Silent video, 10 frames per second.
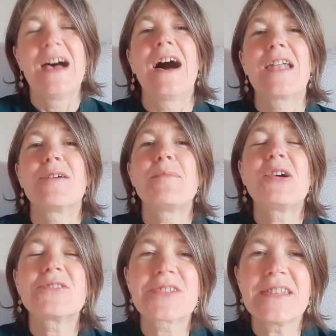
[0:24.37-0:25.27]
And I'm
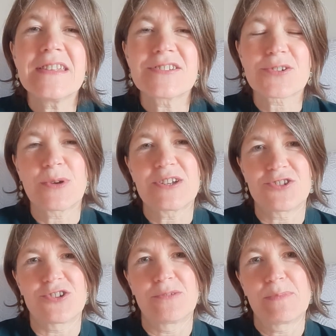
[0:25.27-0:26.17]
asking this
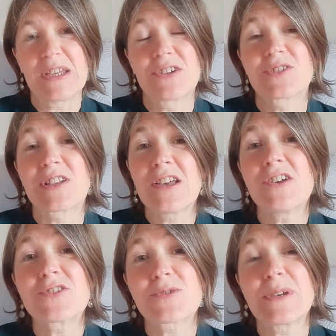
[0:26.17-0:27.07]
question because
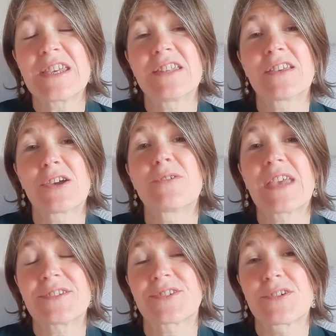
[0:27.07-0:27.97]
last week in the Go
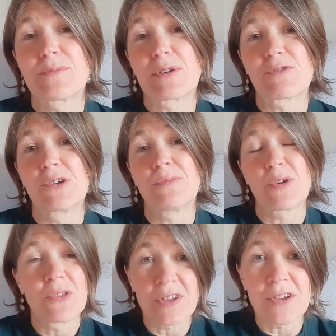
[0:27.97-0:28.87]
Get Sober group
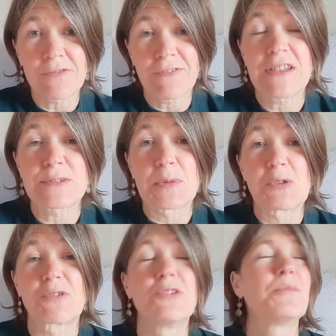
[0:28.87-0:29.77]
on the Facebook
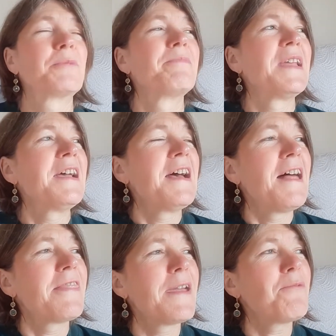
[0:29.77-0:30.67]
group,
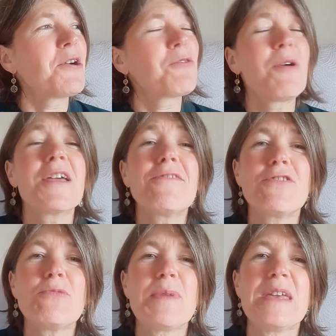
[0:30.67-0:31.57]
there were quite a
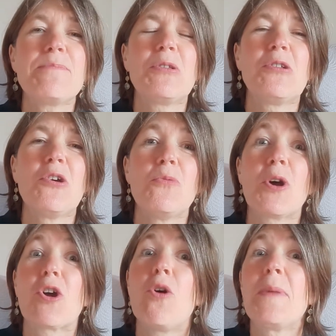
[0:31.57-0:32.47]
few people who were
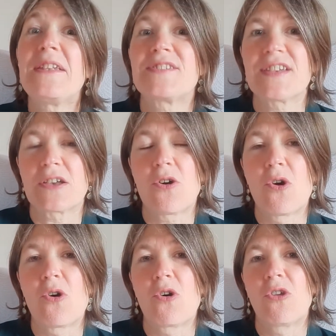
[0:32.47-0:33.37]
commenting
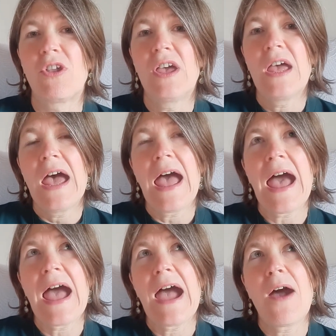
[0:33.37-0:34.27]
on
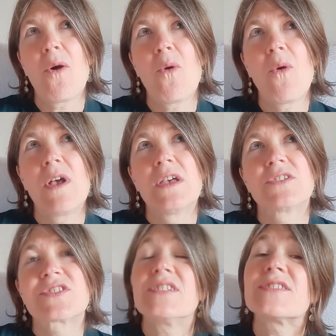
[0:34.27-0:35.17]
how
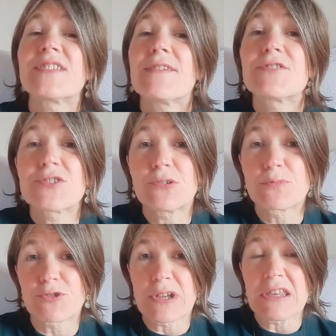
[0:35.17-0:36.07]
since they've stopped
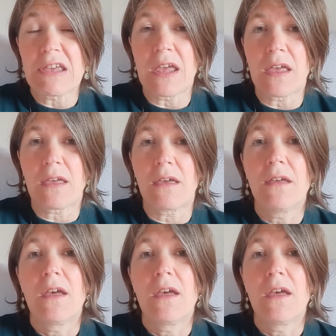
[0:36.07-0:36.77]
drinking,